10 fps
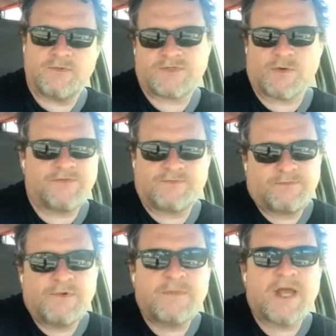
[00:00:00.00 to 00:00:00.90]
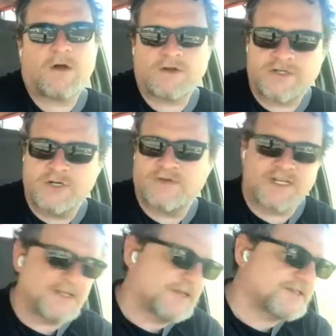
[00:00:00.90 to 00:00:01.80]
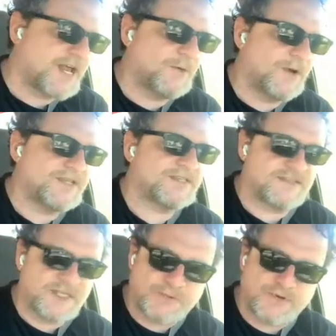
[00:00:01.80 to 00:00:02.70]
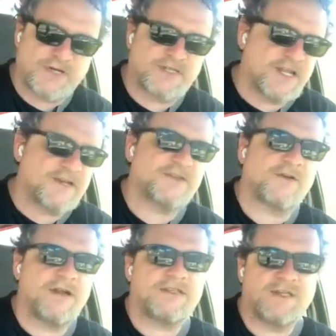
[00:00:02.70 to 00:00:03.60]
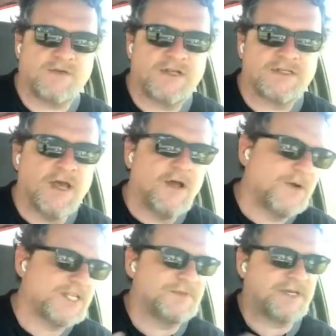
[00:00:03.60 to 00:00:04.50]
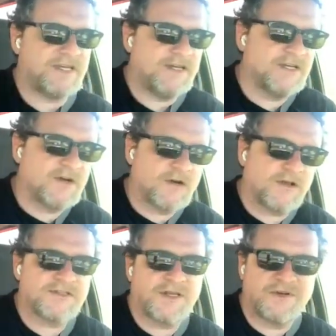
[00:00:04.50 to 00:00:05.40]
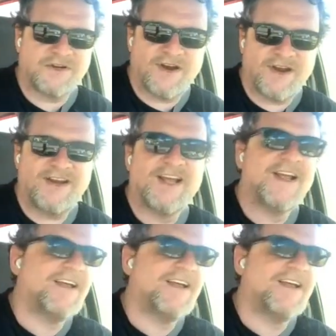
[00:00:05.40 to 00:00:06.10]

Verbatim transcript: So we we made a whole shoot of it. I said, let's not waste this. Let's put it at the end of the credit sequence. We had the bikini girls; they were great.